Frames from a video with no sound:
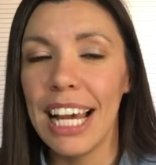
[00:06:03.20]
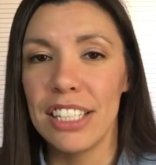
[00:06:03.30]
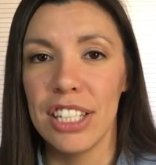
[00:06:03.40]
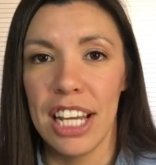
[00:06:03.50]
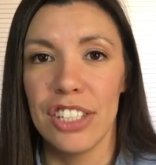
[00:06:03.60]

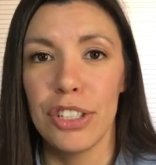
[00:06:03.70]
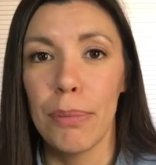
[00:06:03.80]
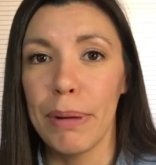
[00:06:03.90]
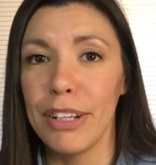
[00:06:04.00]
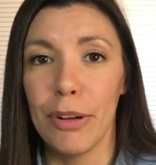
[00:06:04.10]
educational
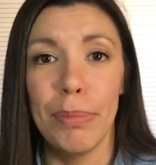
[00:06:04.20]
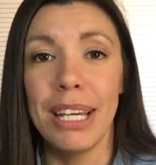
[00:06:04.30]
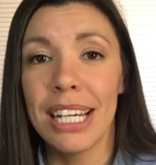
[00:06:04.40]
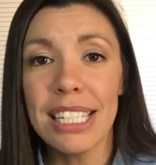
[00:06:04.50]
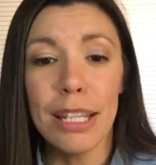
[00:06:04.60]
bundle
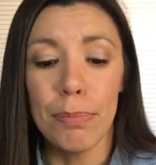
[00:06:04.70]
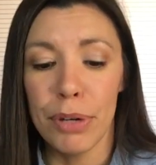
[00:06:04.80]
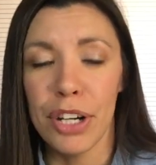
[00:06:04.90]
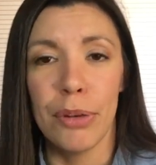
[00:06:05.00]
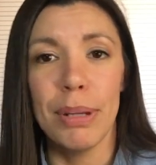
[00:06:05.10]
because of the
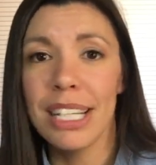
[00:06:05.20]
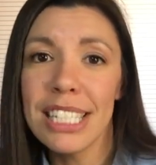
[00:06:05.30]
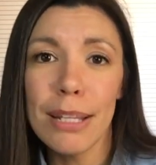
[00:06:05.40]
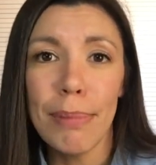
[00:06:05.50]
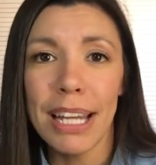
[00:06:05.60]
printer, because
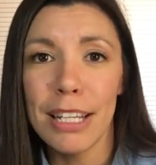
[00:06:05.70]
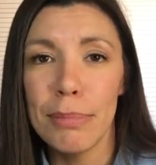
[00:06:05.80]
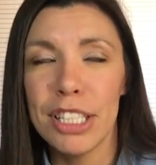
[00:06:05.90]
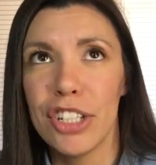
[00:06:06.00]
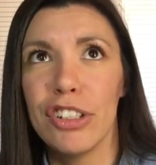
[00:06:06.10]
of the binding
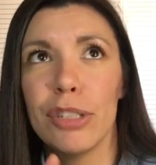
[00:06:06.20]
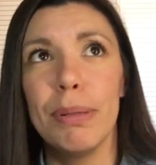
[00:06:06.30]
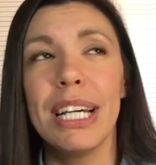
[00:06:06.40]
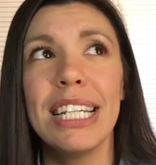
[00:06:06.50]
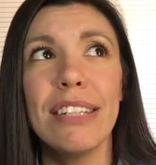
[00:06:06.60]
materials,
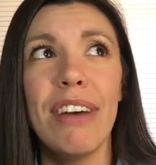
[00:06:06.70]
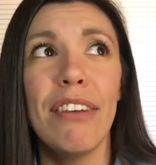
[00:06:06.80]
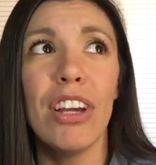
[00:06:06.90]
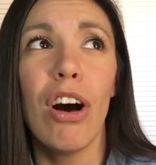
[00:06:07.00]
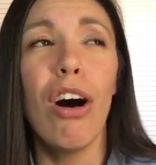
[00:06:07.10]
because of
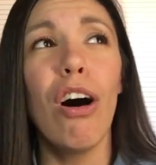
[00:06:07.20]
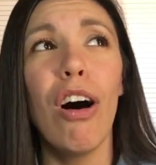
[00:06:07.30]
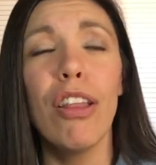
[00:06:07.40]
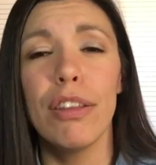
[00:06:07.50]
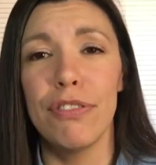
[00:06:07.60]
having
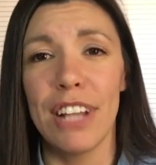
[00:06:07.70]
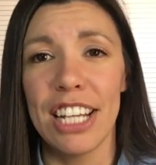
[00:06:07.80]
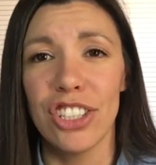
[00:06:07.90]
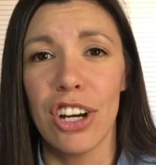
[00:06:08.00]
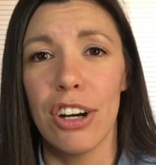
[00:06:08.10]
all the
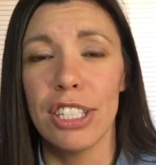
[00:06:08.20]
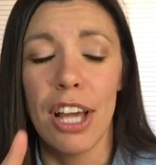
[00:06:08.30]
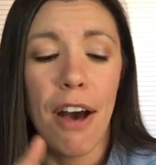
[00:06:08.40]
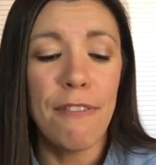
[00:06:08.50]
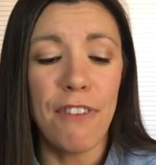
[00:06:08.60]
flashcards,
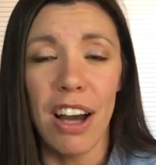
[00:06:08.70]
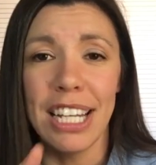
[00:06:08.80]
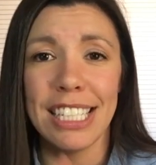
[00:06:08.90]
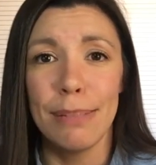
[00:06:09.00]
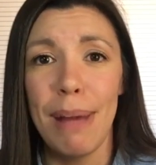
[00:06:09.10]

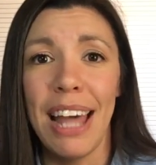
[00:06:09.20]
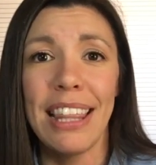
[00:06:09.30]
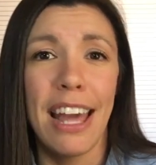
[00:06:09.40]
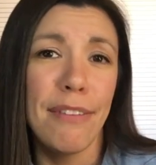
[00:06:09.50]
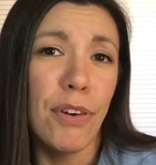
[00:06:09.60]
phonics, math,
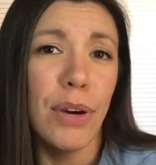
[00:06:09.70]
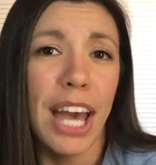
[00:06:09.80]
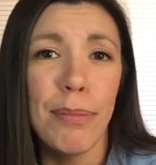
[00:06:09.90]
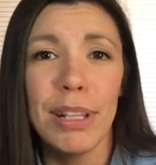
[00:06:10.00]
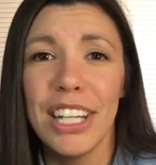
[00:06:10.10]
and
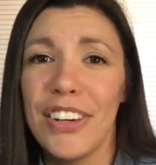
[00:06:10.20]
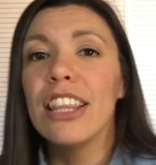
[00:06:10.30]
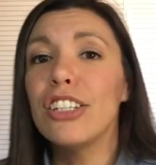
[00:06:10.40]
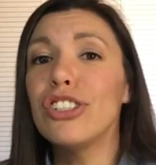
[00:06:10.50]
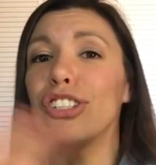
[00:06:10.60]
vocabulary.
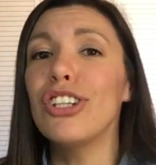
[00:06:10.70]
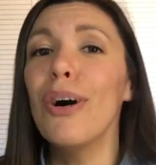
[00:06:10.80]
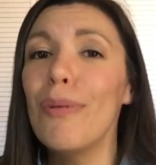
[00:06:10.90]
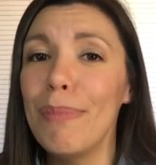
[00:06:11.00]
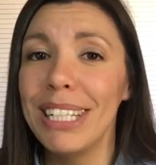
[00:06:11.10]
There's
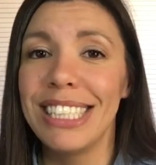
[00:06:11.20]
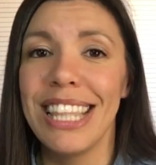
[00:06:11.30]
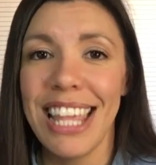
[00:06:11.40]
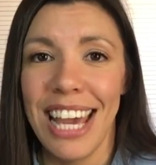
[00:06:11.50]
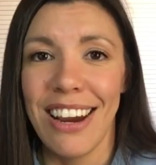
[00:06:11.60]
so much
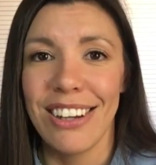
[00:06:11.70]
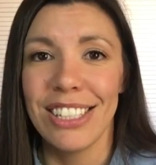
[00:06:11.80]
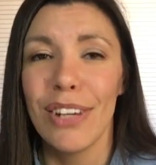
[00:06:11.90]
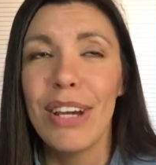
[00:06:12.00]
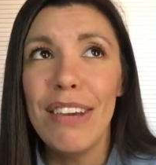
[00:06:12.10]
there.
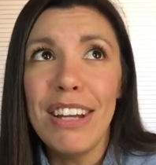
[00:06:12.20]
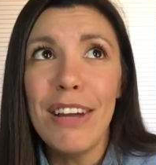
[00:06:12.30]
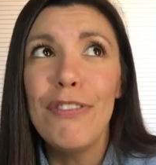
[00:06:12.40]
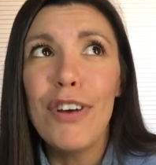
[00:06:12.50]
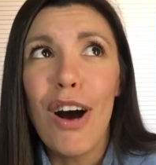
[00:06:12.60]
So even
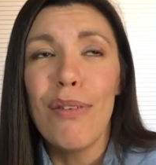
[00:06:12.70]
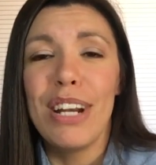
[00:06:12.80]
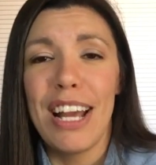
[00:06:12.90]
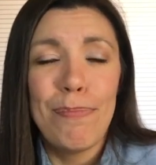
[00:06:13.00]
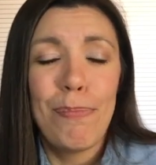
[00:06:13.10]
if you
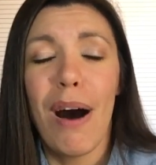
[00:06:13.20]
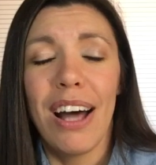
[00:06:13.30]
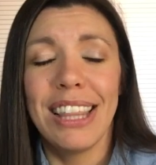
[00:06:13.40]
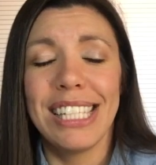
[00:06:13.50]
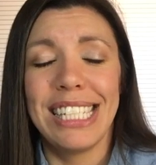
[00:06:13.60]
already
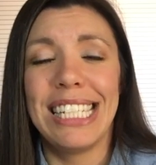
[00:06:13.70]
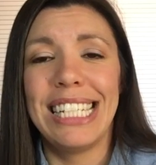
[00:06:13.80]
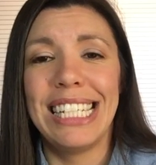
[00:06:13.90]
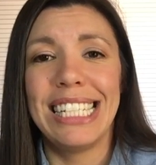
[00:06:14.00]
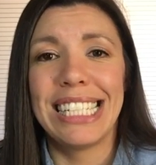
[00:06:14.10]
bought the
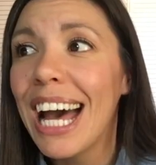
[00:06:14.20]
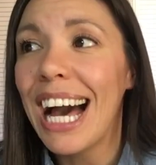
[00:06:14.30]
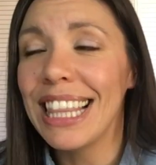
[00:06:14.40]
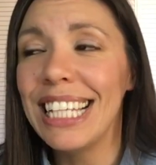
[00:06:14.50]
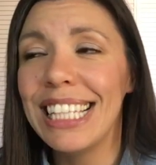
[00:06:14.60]
CDs,
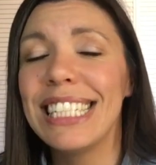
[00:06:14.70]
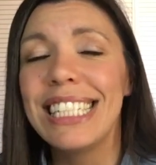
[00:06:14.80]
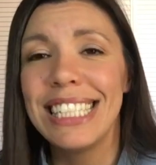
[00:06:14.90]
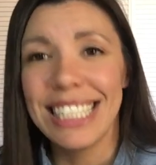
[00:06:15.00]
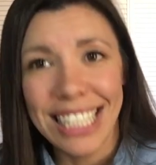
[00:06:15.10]
I think this is
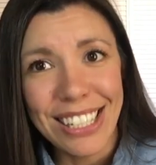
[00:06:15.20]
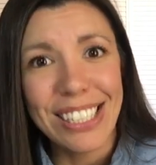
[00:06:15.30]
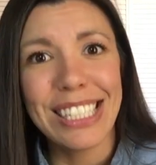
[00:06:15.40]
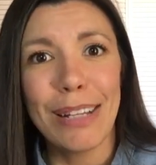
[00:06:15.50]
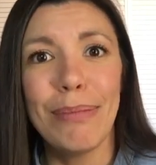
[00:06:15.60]
still
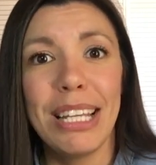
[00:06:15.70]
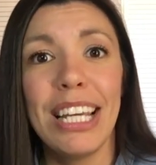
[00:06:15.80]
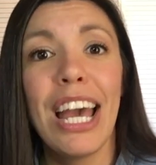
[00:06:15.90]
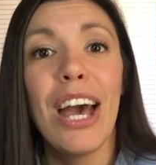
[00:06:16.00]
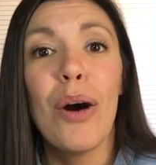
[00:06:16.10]

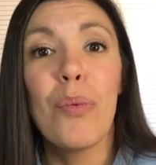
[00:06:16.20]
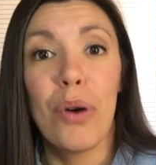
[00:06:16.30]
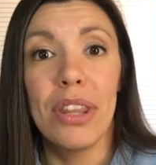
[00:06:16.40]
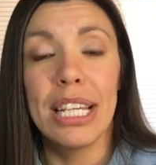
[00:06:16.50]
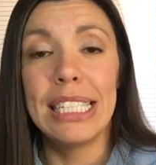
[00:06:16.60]
something
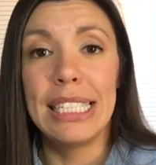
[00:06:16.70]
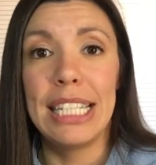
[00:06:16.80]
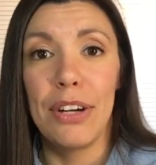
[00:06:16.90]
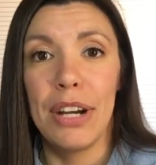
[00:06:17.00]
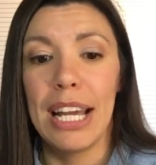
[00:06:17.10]
worth
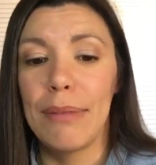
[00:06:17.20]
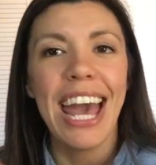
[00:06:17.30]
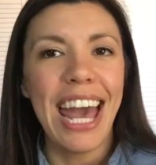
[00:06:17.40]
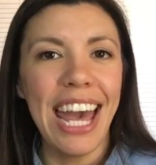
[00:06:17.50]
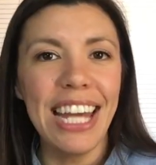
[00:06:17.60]
considering.
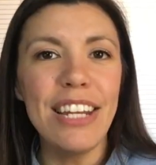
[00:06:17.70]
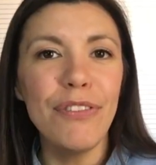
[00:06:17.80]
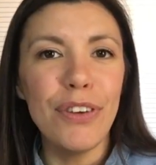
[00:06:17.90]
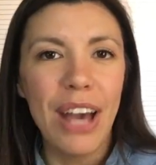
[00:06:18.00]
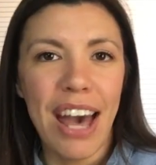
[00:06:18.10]
And
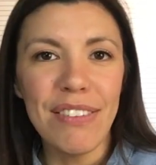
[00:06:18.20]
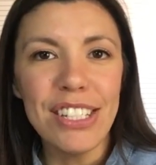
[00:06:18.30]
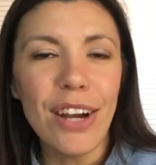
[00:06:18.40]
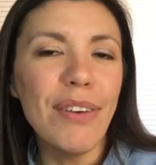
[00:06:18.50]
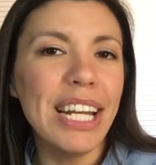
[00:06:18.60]
if you haven't
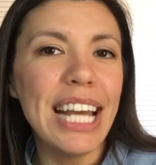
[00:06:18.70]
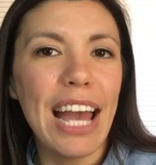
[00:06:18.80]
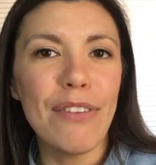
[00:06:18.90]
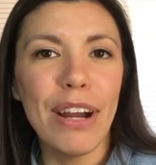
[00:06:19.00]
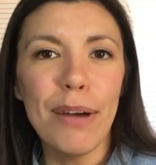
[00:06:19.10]
already,
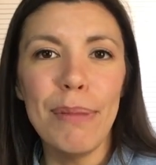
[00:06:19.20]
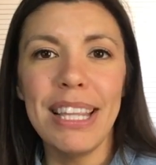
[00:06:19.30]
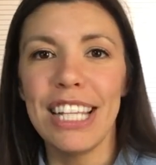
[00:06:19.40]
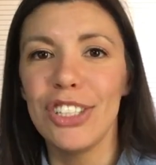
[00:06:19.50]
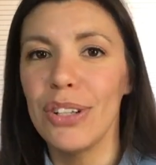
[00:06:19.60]
I recommend
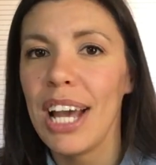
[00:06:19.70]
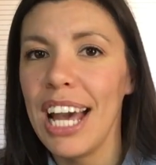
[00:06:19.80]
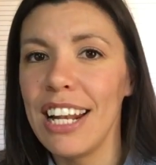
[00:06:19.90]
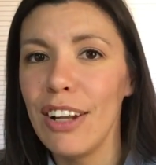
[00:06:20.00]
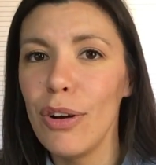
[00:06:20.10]
that you
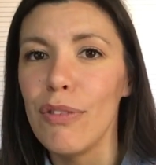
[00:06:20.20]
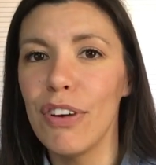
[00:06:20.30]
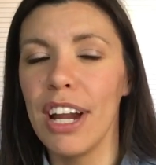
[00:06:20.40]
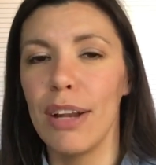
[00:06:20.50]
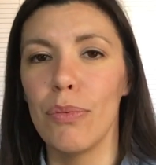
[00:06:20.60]
head on over
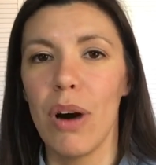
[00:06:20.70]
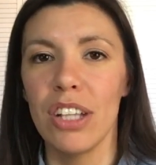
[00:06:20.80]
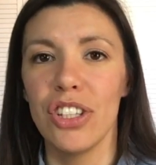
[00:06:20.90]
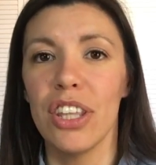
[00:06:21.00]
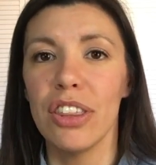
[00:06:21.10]
and
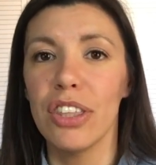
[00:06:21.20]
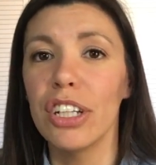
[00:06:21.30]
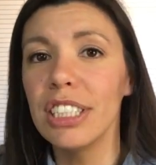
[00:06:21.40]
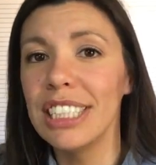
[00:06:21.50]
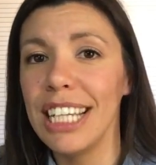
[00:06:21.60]
watch the
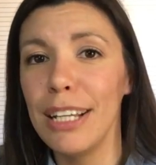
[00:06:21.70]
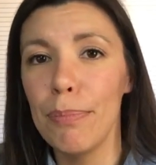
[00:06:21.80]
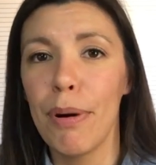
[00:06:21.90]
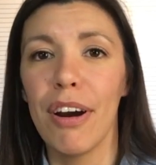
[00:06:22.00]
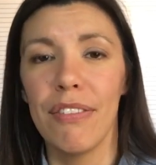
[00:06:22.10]
13
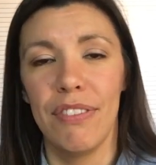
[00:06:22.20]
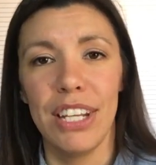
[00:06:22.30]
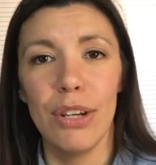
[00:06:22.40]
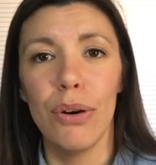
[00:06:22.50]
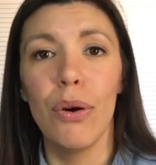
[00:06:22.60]
part
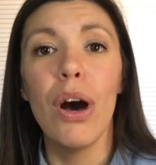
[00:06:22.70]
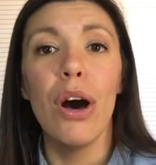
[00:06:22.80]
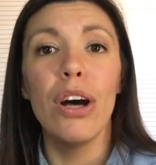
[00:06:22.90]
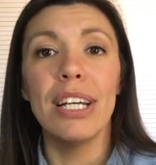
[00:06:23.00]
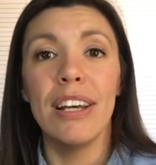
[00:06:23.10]
video
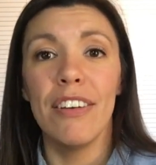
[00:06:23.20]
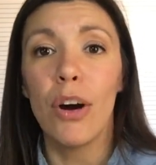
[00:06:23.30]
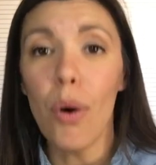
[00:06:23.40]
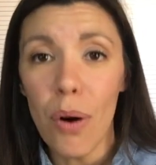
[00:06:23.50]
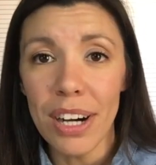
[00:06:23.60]

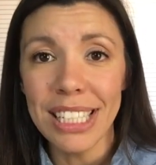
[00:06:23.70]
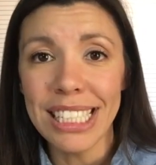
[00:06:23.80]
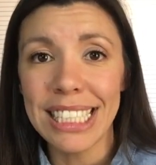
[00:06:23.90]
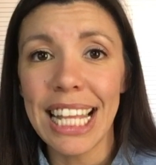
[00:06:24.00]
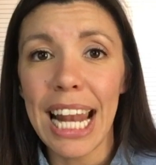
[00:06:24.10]
course
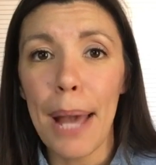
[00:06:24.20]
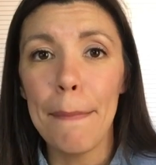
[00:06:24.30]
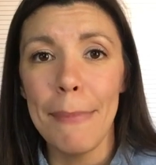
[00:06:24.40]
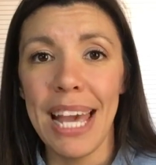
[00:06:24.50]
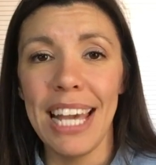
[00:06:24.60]
that I
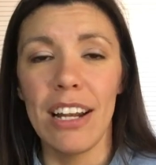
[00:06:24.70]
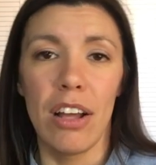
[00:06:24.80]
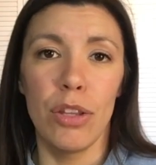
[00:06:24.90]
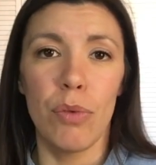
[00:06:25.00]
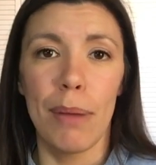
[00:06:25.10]
made
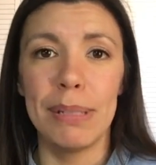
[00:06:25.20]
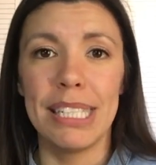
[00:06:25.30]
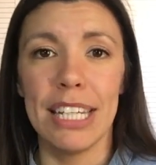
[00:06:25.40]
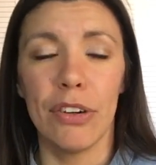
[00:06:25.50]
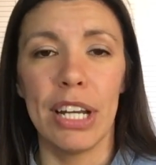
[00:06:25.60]
on the
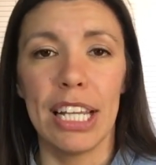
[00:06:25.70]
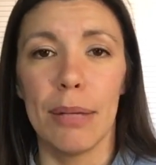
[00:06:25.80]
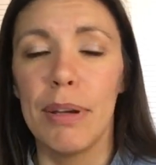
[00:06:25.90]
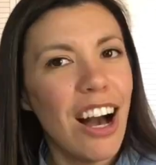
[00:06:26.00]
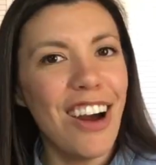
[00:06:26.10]
Robinson
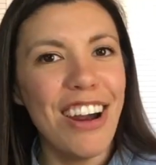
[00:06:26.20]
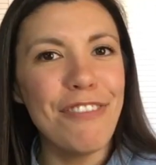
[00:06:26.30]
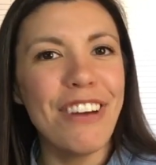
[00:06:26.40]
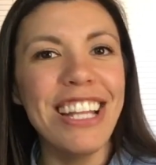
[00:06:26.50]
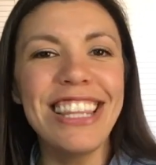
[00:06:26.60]
curriculum. All right,
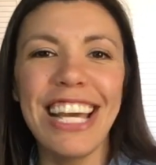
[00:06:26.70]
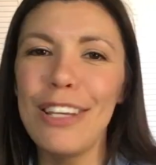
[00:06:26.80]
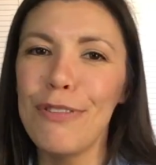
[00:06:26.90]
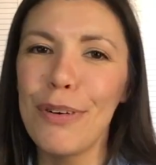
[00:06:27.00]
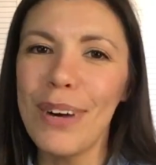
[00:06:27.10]
friend, thank
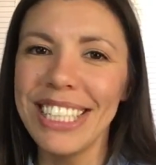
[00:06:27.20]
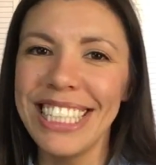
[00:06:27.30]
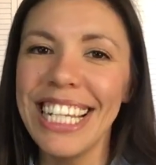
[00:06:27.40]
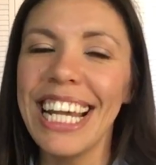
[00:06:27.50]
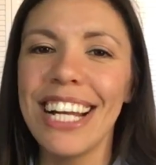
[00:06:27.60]
you for
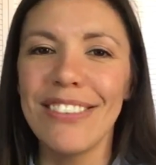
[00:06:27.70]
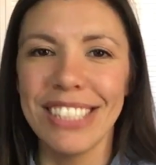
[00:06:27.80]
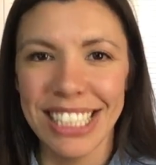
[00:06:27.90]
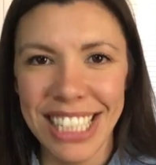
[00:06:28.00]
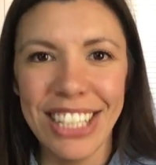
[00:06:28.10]
watching and I will
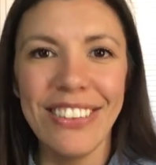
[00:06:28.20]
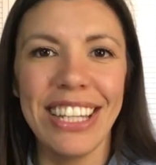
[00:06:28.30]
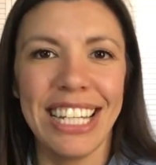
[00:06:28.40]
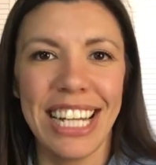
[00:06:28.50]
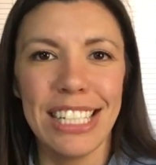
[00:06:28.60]
see you in
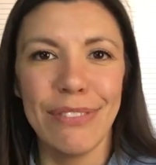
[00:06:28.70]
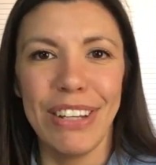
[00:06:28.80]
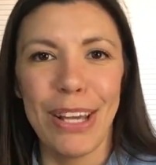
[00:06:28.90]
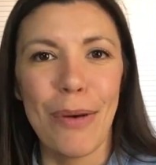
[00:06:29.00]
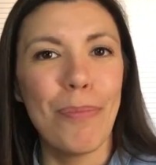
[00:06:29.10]
the next
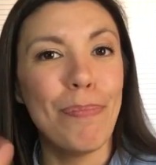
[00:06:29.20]
video.